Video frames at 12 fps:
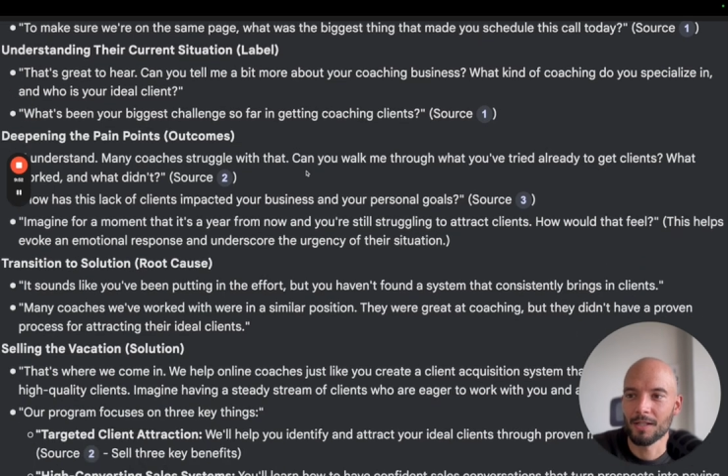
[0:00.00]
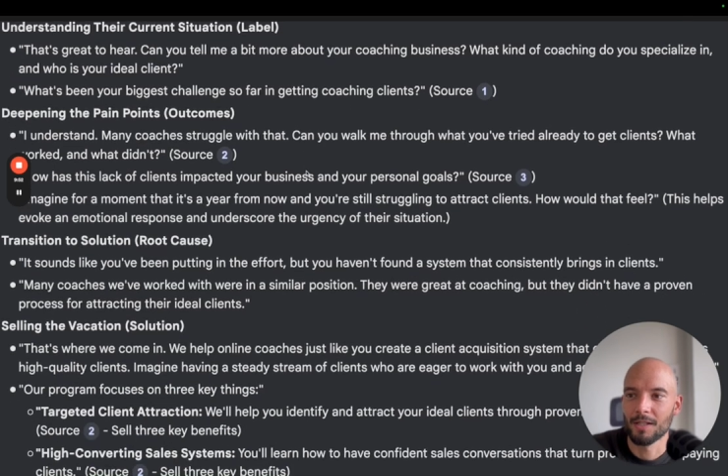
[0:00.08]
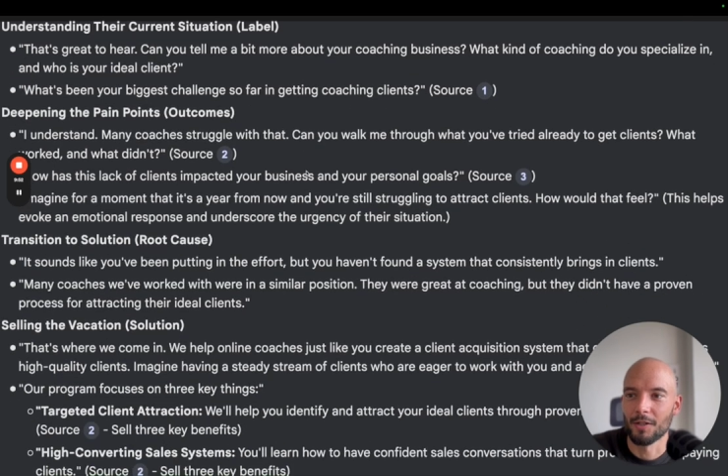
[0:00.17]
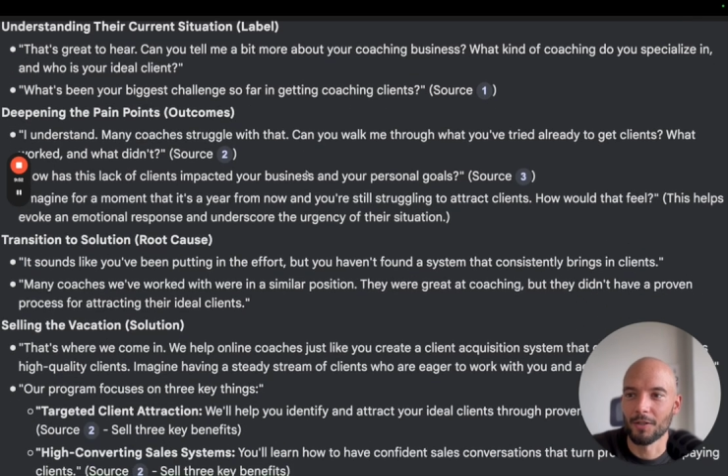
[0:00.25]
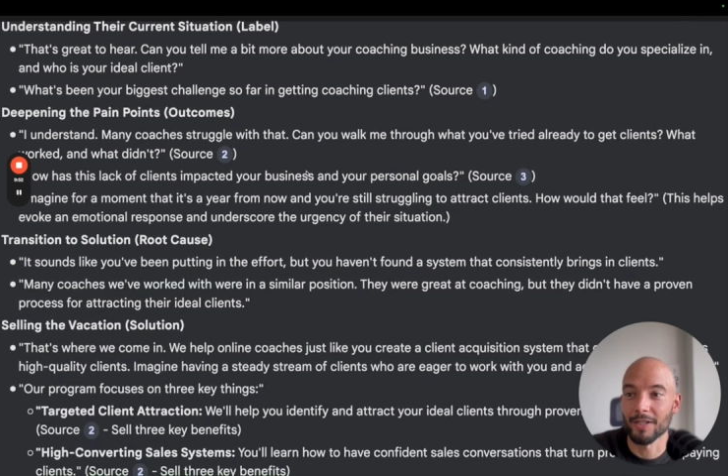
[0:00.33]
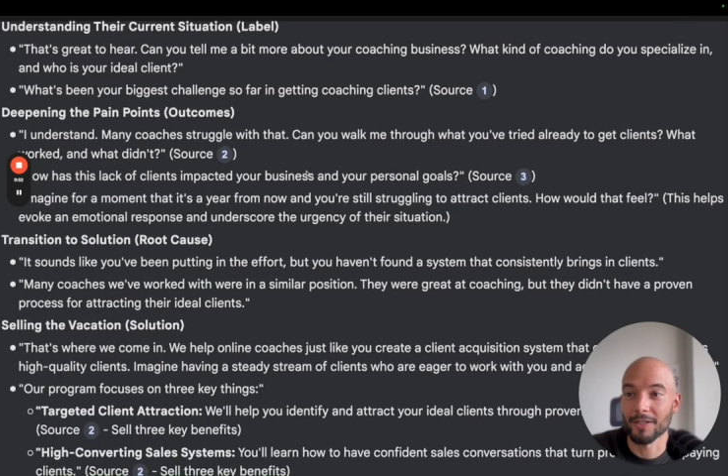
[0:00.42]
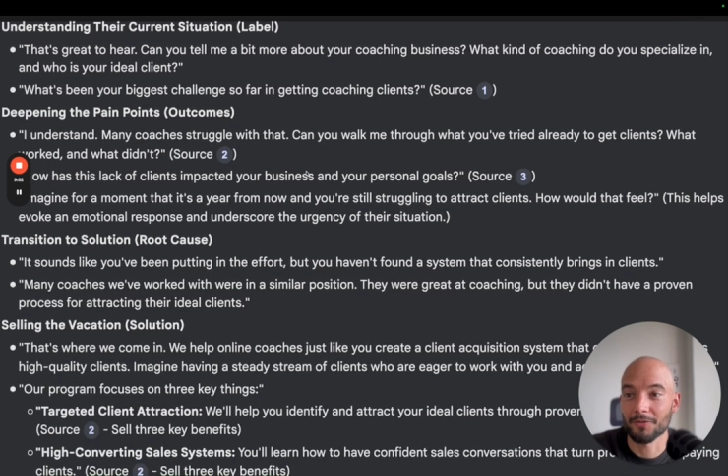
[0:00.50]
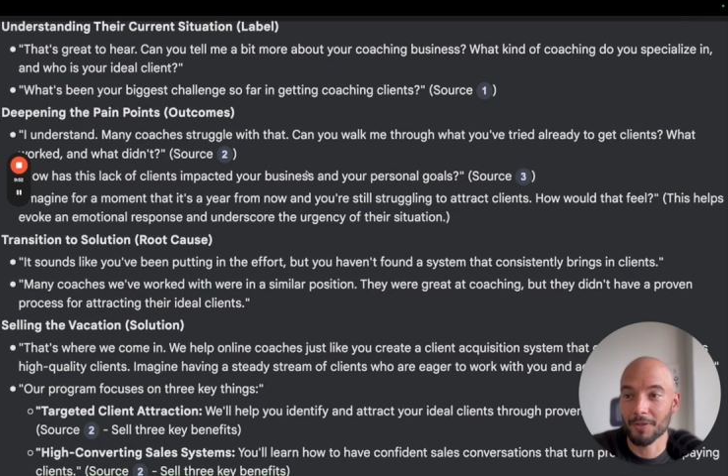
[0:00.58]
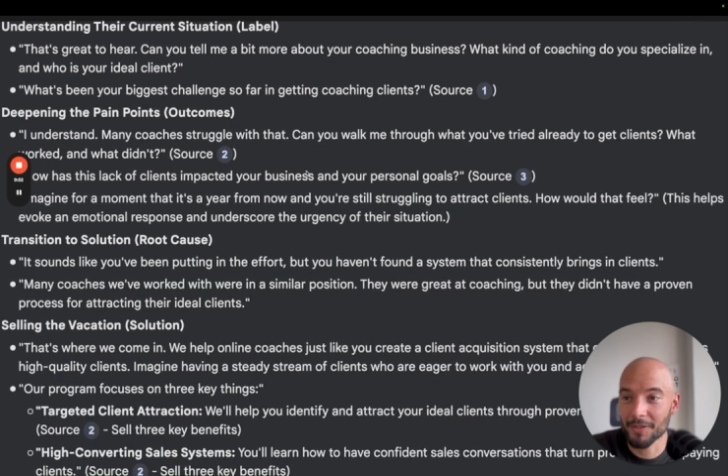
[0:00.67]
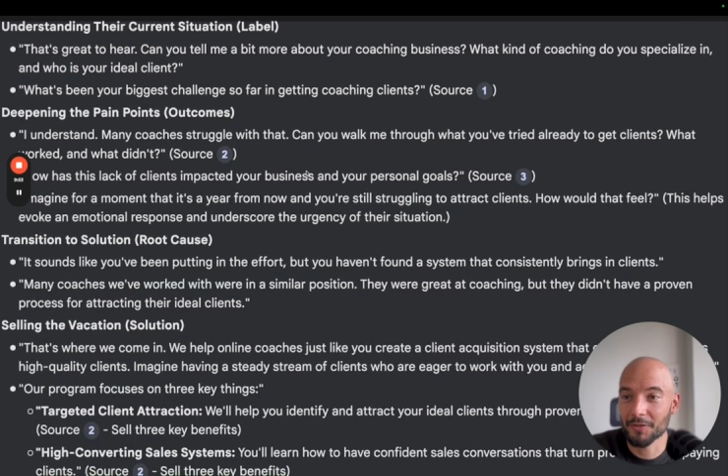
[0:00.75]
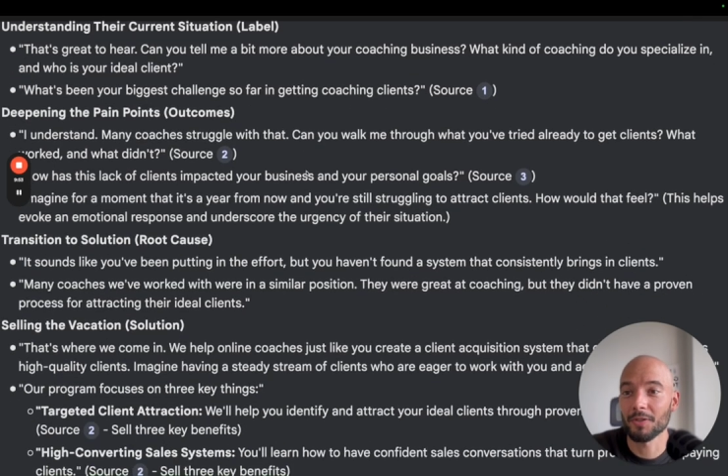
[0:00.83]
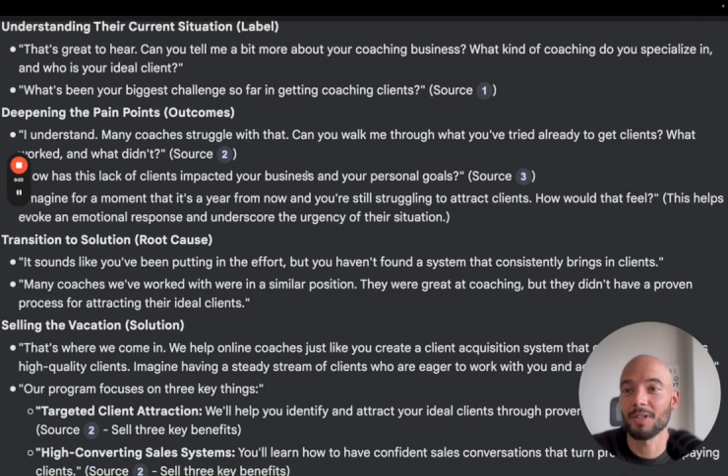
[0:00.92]
Oh, that's
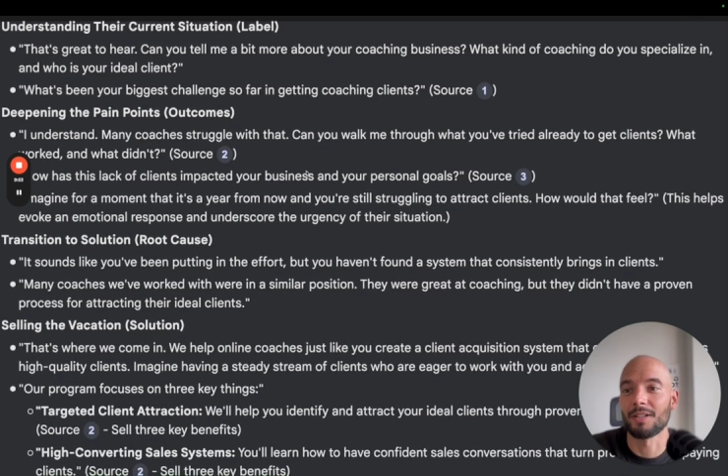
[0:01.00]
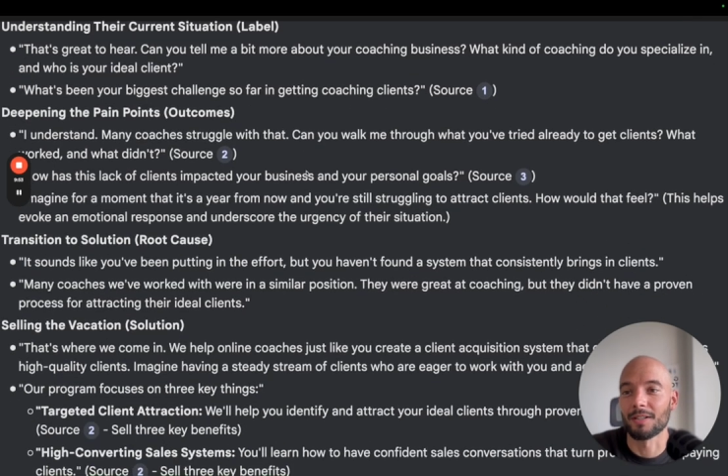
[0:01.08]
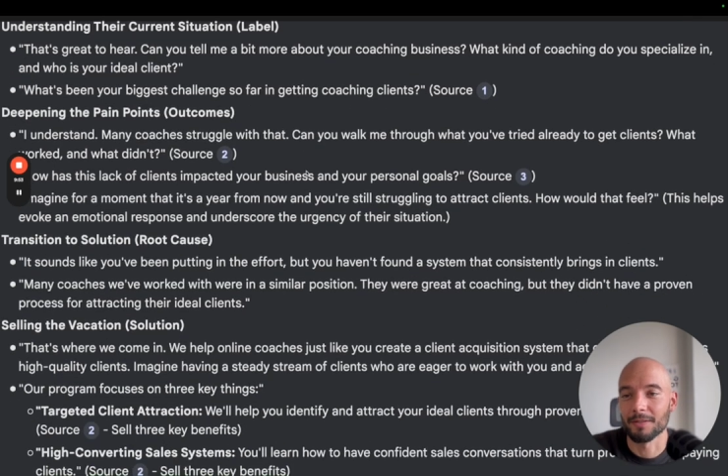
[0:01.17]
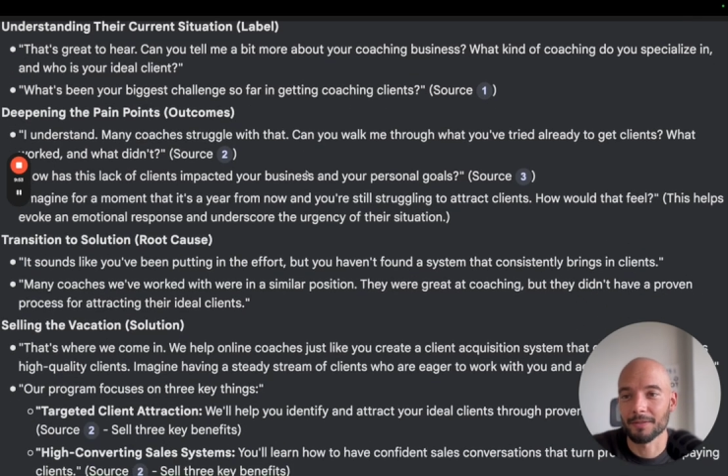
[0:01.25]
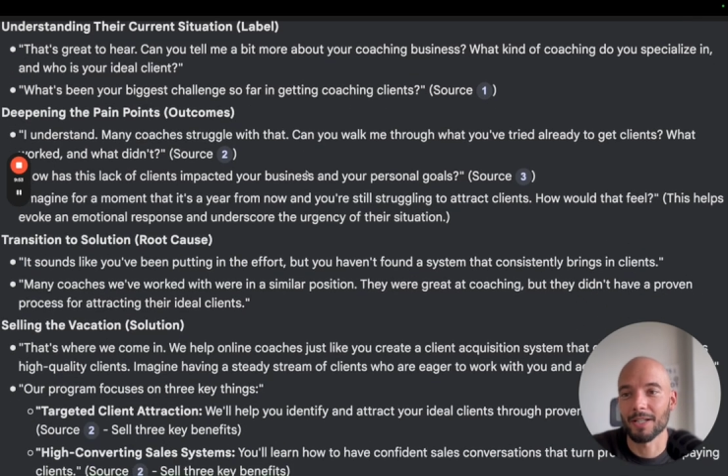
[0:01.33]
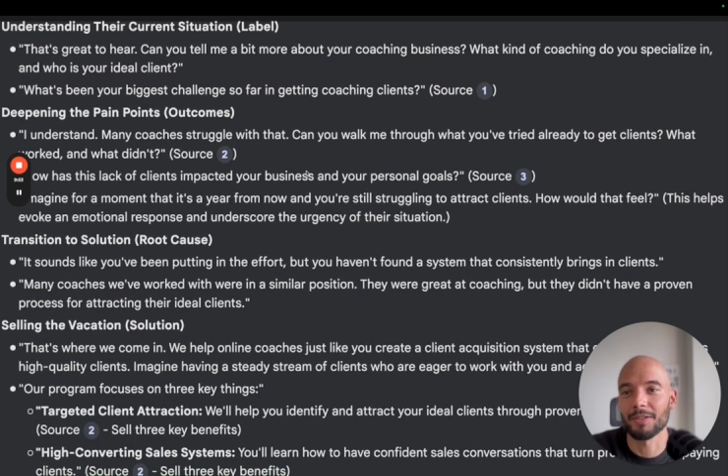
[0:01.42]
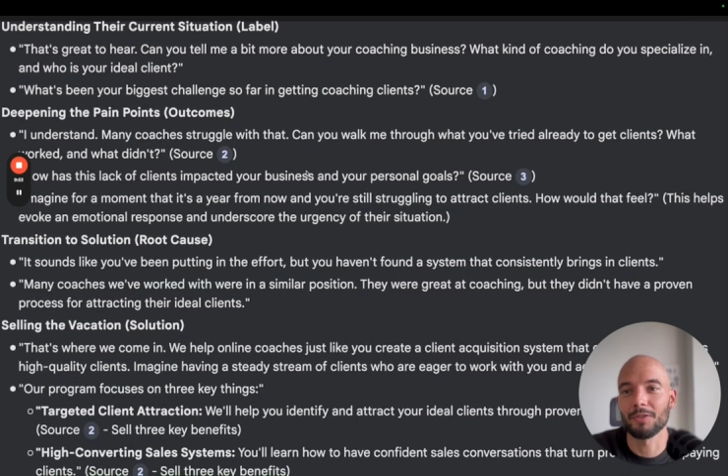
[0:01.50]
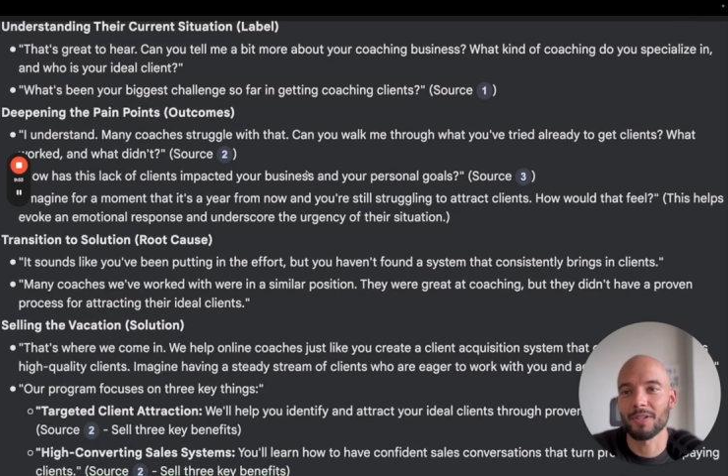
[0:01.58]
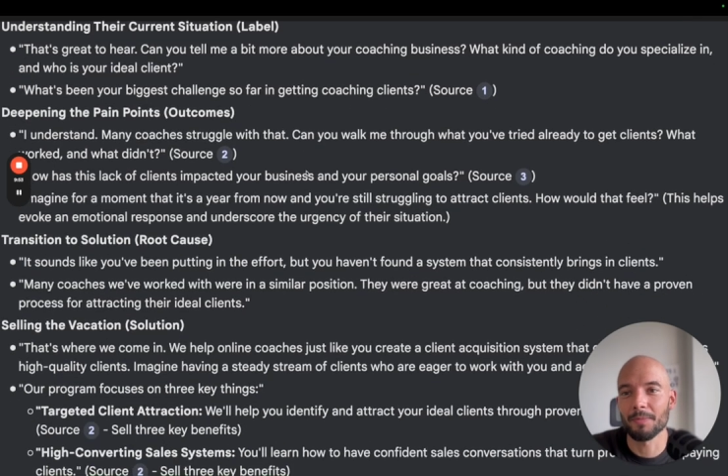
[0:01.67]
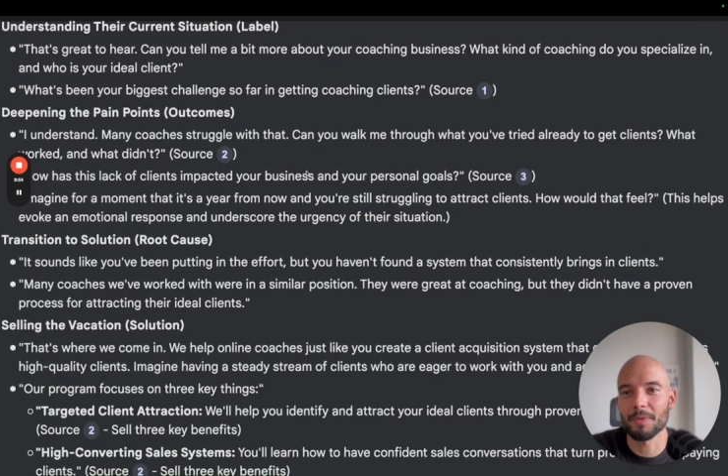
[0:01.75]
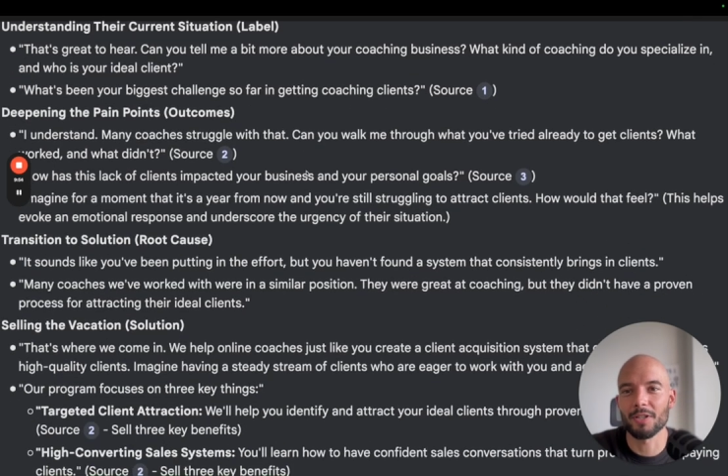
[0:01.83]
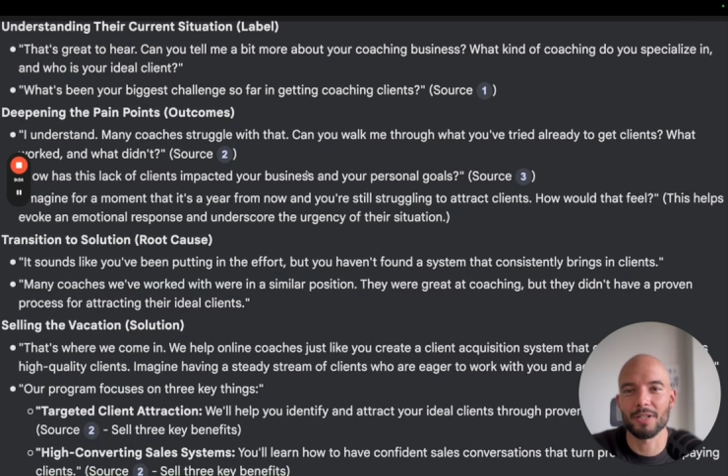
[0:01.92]
great to hear. Can you
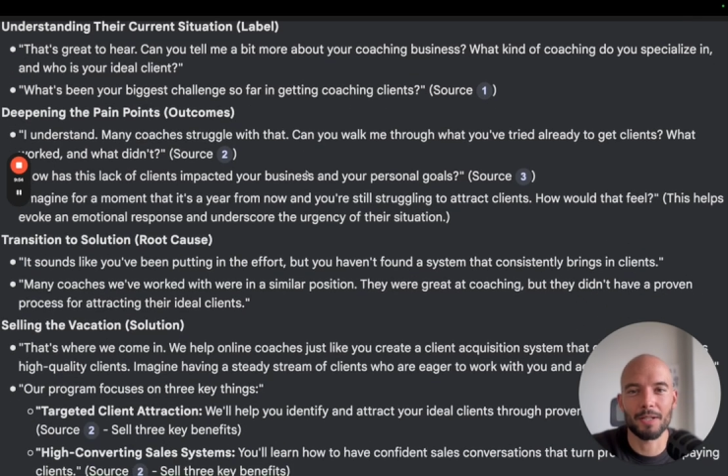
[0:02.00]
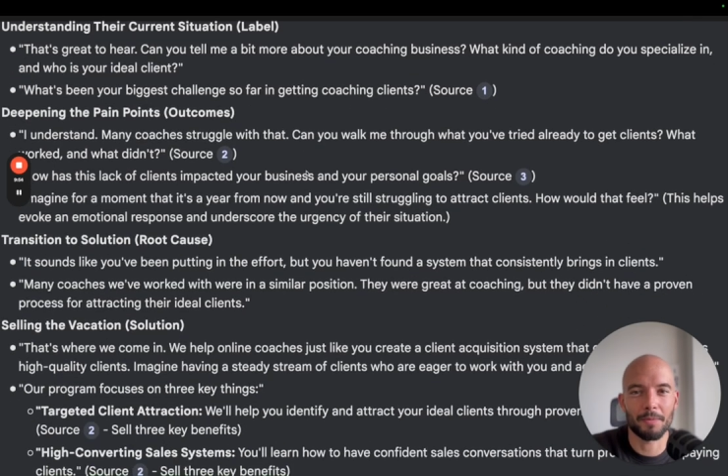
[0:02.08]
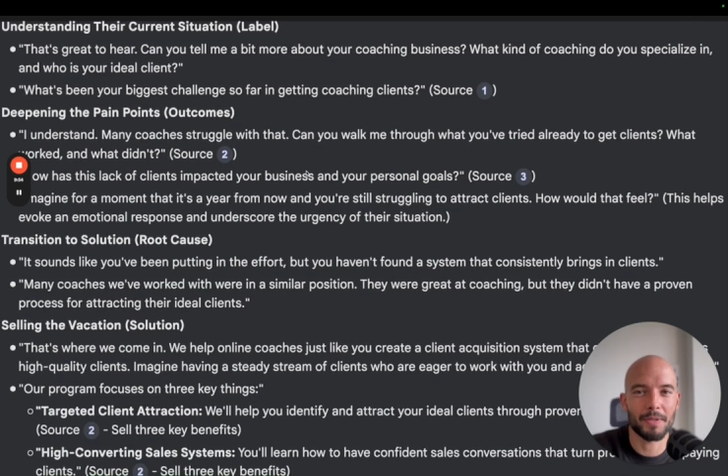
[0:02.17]
tell me a little